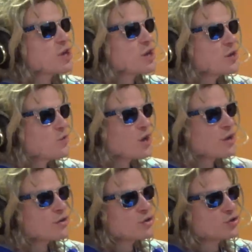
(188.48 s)
So,
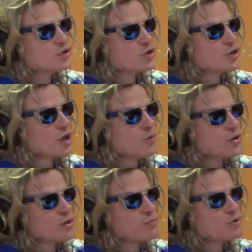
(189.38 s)
we're in the studio
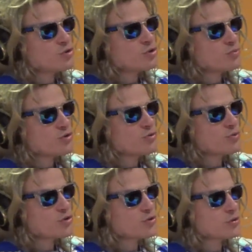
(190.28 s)
with the Boo Shaboo
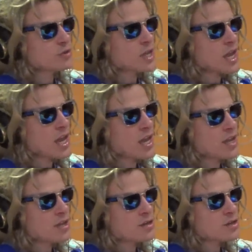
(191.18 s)
Boos,
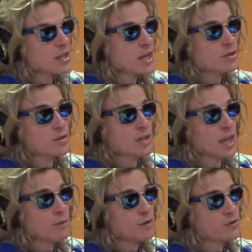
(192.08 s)
and they just
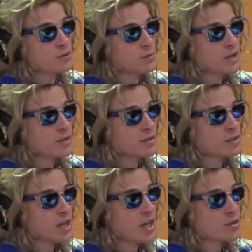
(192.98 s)
came off the Splendour
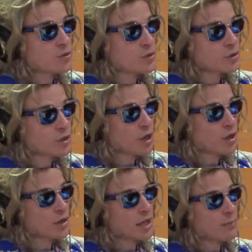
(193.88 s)
stage doing a
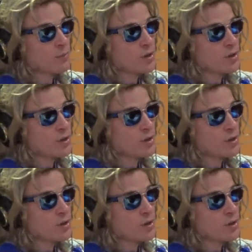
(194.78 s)
collab